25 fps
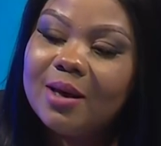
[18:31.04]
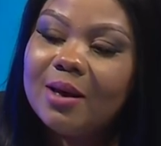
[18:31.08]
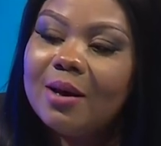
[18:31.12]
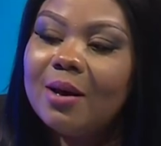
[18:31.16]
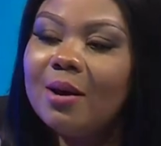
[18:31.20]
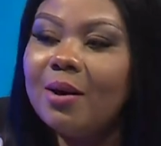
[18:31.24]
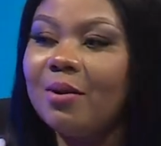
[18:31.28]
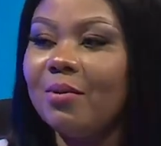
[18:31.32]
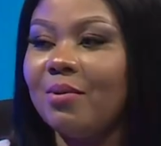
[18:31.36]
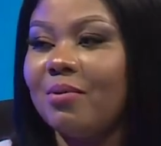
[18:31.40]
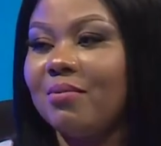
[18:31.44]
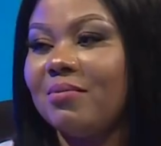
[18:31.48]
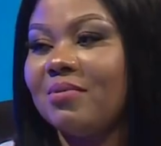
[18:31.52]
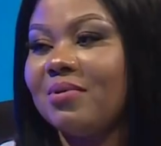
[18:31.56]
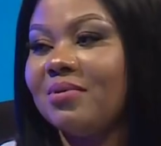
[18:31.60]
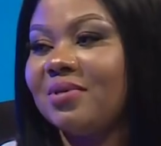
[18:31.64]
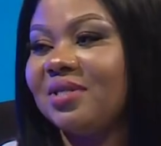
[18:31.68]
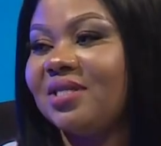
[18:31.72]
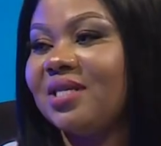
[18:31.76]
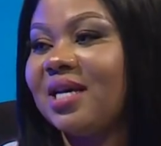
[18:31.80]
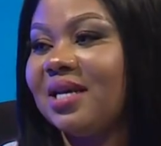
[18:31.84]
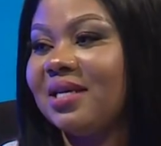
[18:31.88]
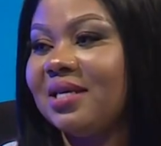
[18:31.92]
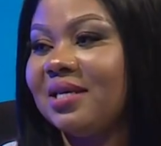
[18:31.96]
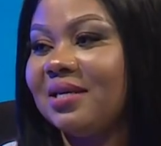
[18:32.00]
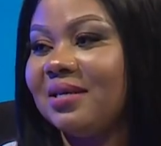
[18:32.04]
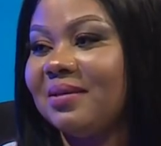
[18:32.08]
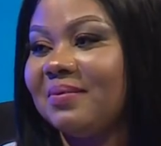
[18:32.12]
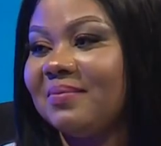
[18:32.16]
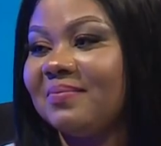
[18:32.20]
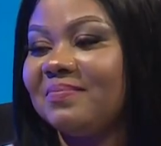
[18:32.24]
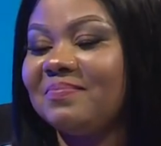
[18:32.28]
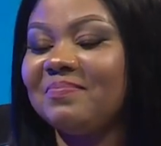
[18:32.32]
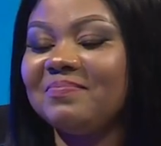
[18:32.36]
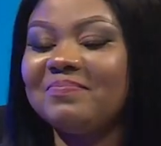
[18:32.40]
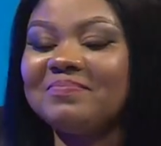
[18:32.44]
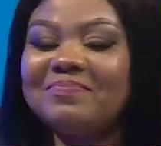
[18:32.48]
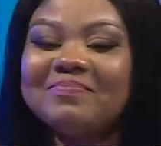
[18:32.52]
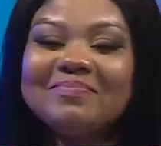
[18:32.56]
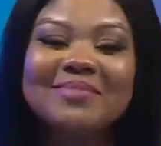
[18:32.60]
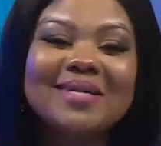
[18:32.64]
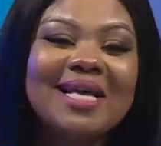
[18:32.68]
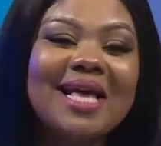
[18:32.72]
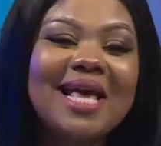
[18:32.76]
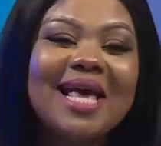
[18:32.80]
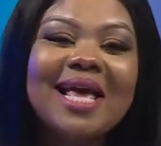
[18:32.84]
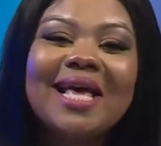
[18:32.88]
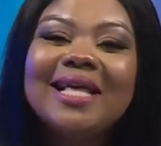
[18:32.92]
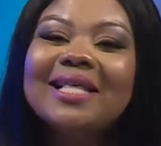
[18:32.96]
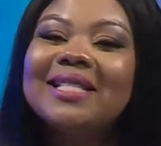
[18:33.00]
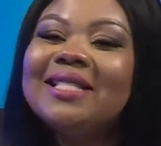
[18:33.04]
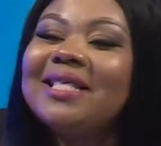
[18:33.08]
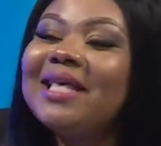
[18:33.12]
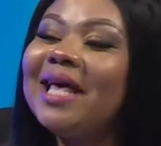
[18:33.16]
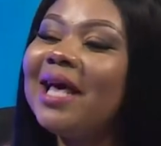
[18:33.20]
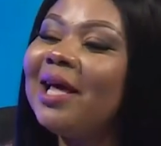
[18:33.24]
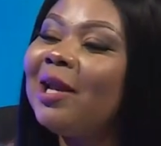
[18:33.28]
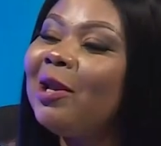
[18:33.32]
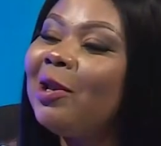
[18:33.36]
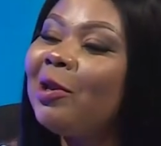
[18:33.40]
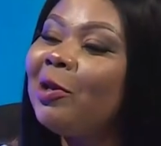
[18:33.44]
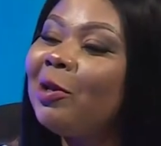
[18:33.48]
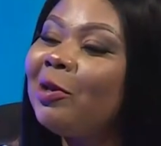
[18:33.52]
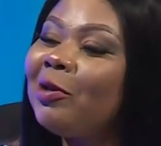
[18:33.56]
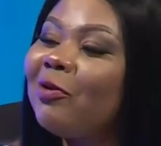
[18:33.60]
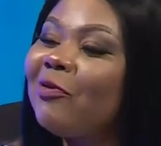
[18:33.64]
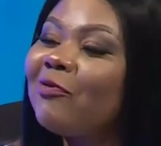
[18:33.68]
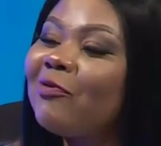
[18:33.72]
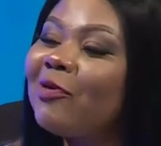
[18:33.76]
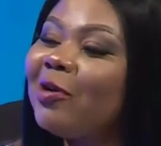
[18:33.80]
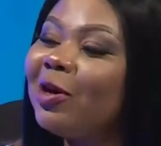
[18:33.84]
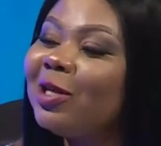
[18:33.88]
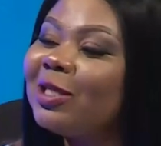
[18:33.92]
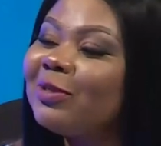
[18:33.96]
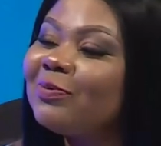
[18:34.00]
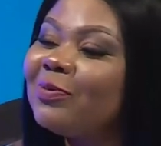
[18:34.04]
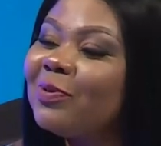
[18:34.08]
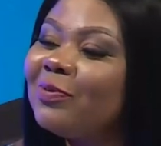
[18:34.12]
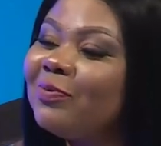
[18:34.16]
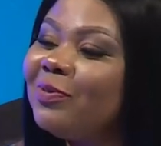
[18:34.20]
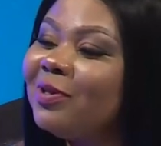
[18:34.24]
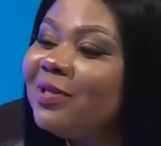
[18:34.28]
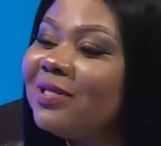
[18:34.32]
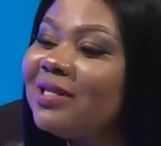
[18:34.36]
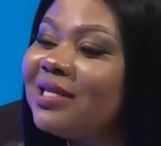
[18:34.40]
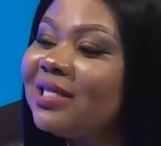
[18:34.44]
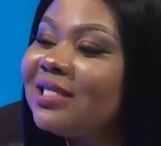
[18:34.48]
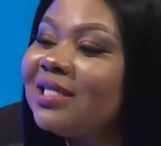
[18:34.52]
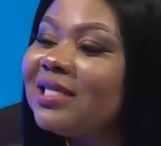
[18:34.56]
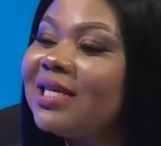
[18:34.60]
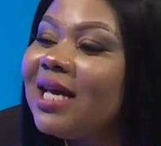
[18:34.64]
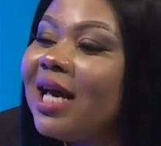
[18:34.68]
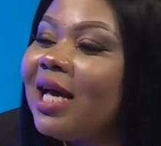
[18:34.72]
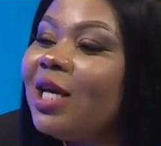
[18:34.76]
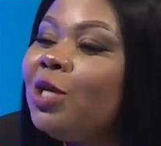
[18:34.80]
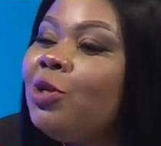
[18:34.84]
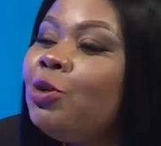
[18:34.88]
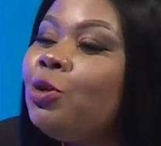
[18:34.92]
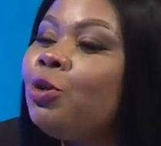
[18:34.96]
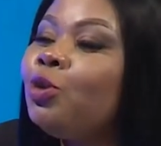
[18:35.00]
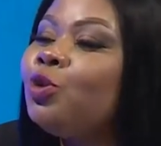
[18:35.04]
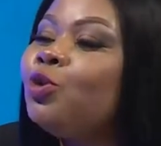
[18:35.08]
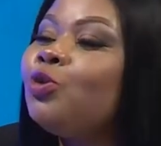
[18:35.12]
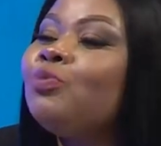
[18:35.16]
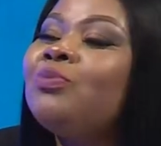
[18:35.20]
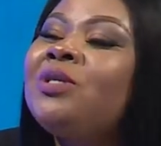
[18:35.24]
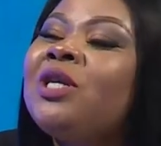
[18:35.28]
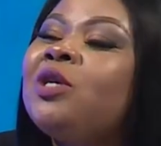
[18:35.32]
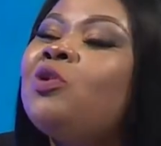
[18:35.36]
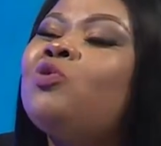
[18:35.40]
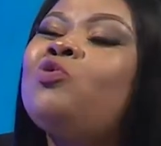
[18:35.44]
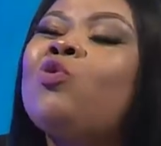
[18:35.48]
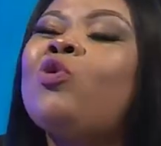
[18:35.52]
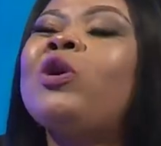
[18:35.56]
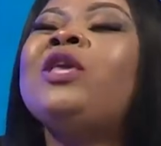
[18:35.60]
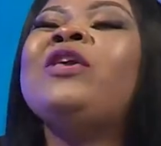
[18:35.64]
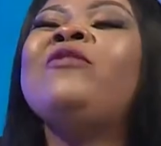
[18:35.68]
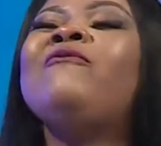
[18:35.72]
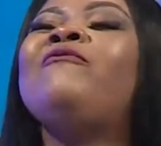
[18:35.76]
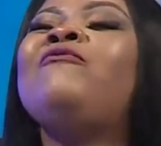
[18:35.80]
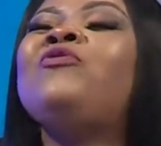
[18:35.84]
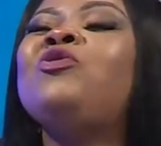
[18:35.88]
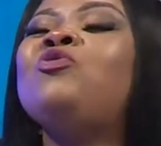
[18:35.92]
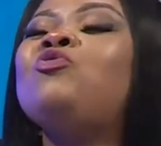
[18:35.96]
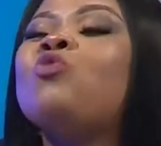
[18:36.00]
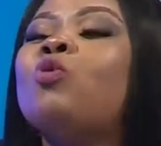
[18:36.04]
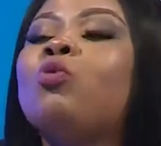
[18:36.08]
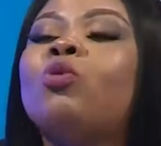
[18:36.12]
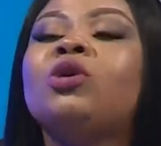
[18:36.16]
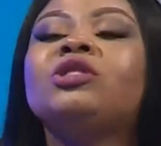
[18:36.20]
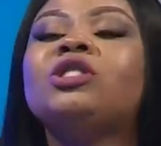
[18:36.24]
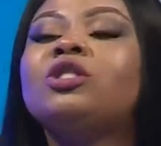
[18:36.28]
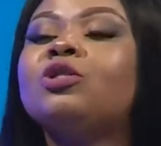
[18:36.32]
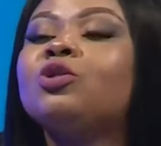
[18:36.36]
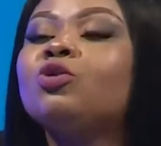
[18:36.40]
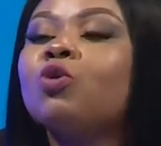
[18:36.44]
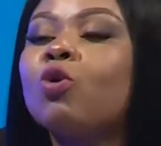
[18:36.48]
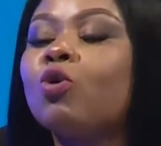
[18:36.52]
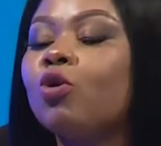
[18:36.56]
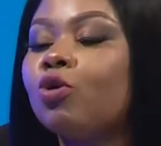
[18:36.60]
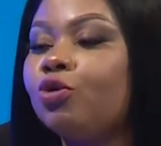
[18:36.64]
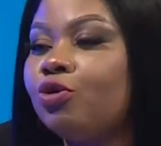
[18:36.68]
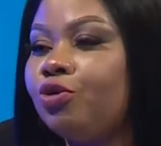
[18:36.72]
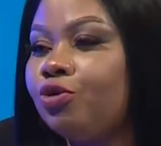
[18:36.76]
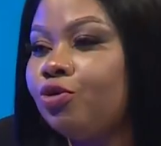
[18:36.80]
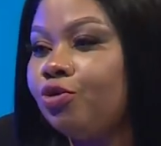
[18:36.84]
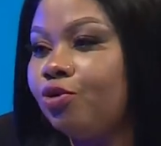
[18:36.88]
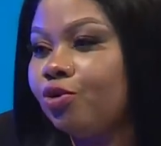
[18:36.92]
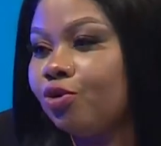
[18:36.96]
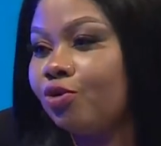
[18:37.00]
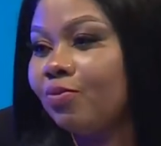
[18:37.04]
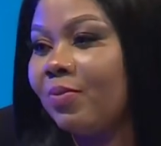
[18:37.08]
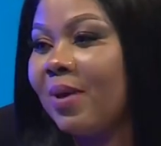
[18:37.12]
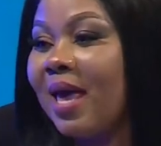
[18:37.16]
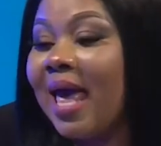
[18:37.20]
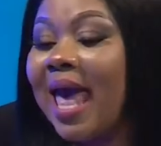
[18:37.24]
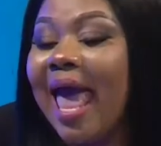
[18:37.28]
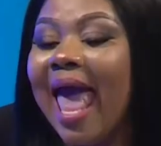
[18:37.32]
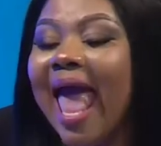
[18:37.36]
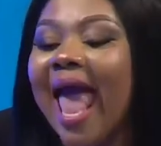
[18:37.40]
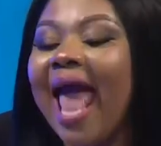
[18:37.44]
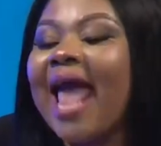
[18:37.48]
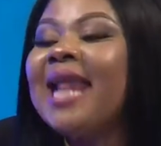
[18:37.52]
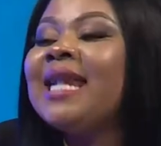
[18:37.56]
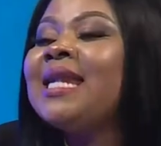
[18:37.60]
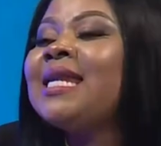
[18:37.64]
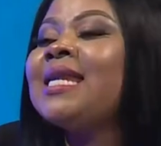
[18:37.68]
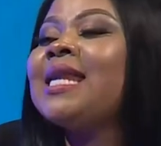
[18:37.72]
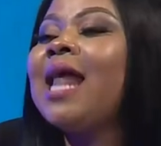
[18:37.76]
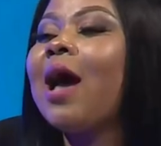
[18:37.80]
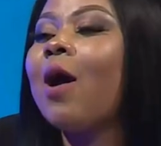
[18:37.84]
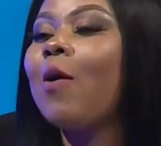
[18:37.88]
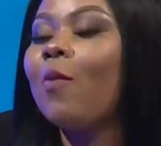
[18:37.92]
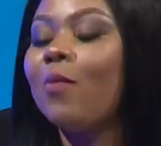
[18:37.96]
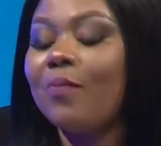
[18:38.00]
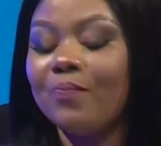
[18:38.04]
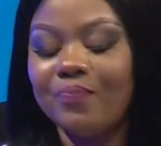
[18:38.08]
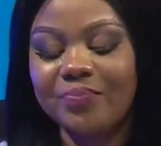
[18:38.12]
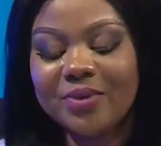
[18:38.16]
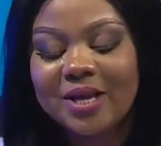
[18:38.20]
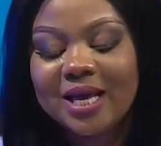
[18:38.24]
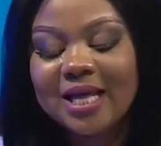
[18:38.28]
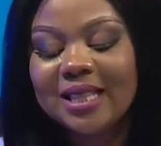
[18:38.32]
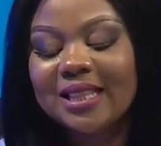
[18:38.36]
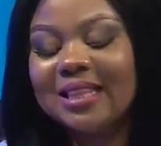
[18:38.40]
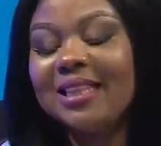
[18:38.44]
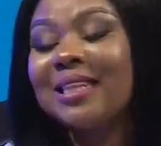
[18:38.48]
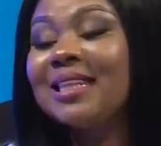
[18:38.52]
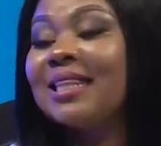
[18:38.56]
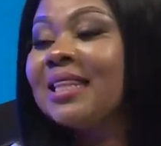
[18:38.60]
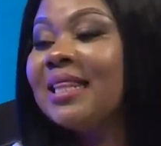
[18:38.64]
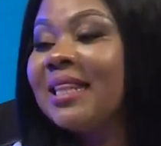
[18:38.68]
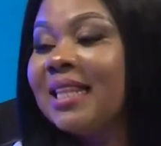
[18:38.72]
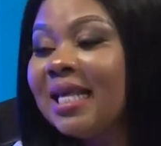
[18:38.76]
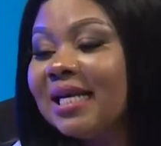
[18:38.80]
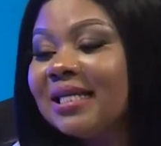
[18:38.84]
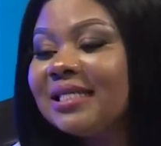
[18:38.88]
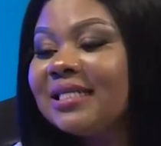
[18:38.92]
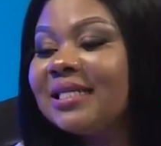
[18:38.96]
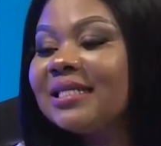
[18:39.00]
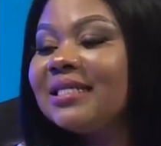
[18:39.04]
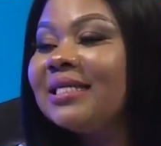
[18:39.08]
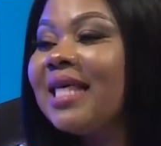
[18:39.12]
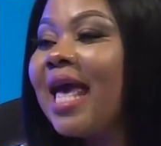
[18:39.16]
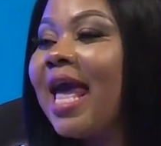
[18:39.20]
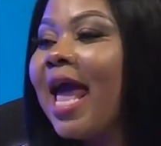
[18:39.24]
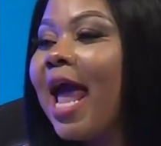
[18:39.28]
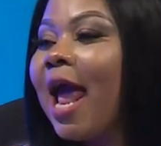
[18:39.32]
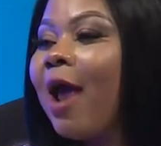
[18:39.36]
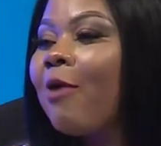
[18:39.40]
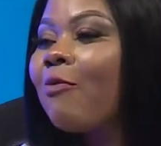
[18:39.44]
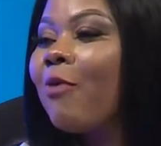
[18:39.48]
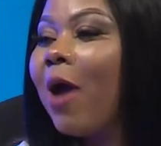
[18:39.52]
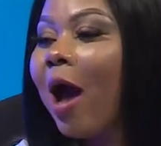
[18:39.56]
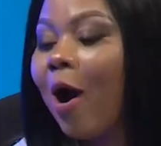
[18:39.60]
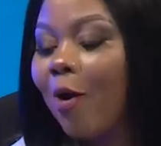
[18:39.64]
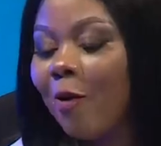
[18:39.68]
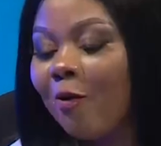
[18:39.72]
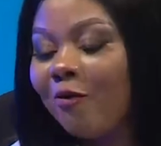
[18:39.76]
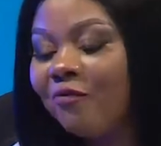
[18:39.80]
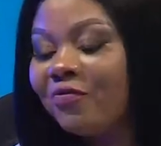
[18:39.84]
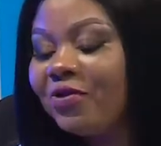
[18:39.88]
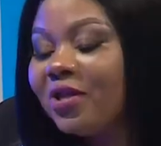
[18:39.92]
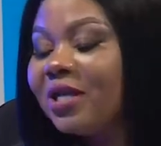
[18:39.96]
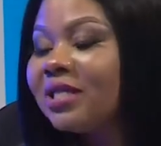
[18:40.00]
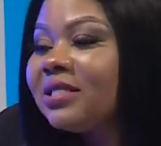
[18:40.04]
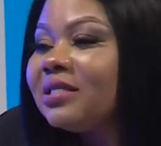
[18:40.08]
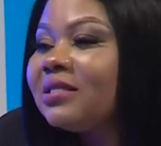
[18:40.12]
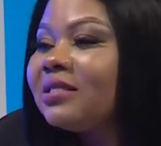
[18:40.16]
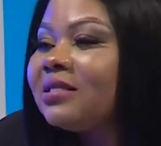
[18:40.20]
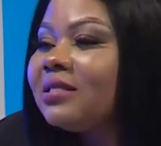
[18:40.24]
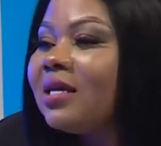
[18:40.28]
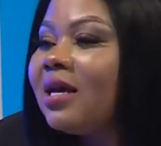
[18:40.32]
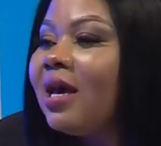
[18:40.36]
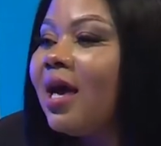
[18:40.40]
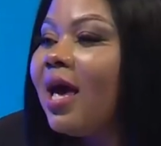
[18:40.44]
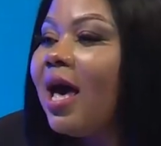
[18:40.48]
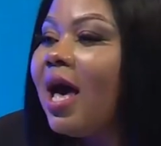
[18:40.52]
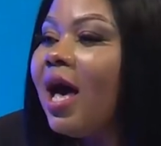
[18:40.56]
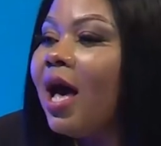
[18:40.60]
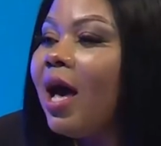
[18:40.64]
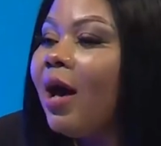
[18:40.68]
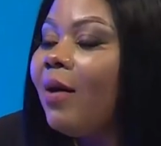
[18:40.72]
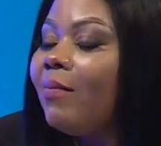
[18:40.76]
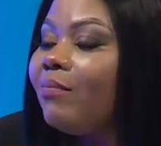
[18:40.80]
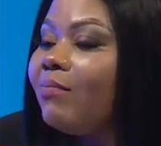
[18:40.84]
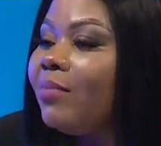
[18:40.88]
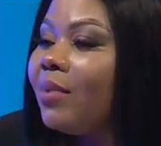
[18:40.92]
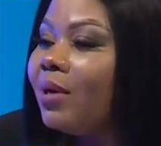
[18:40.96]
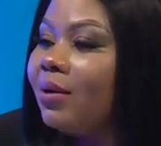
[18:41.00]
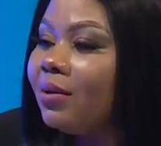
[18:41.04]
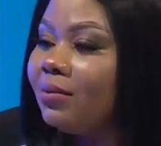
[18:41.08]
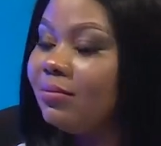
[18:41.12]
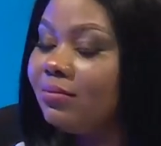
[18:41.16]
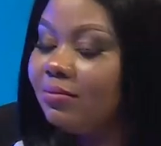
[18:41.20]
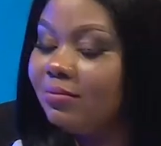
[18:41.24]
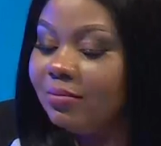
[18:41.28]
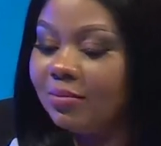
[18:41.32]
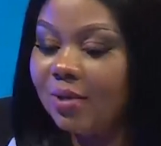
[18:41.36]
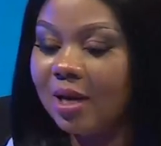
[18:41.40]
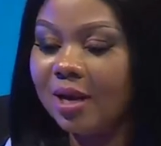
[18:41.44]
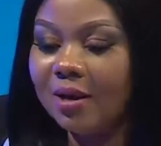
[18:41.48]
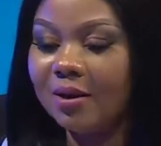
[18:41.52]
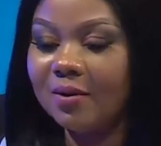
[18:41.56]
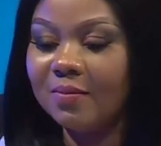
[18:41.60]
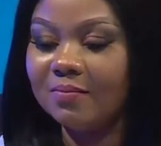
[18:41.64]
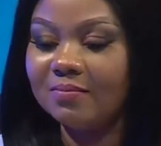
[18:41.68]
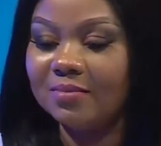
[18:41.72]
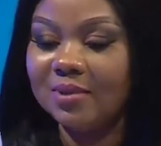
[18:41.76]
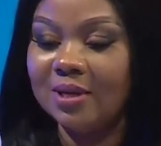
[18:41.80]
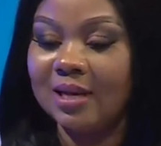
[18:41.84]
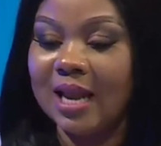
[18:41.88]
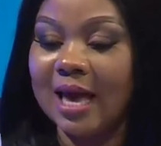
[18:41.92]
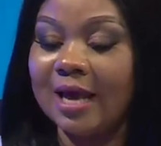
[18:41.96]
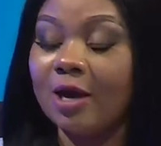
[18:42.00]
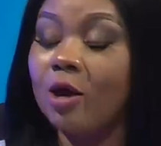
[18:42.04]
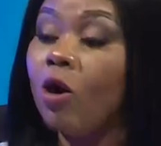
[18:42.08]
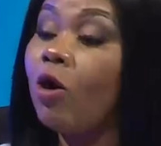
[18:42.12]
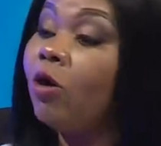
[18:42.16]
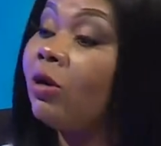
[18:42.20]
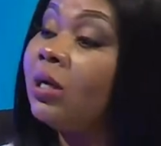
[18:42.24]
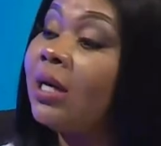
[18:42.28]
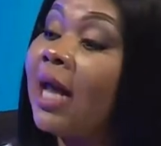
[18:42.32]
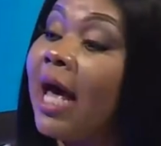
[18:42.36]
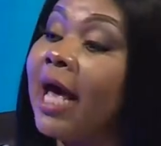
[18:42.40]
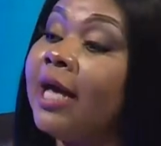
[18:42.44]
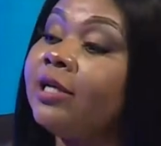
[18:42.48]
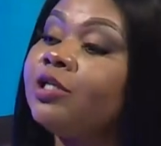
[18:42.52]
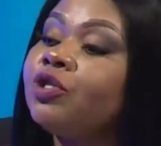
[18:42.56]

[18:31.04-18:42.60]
oh. Jackie, there are a lot of gospel musicians on YouTube. They don't even know what is called YouTube. And now, this is the era of this, like online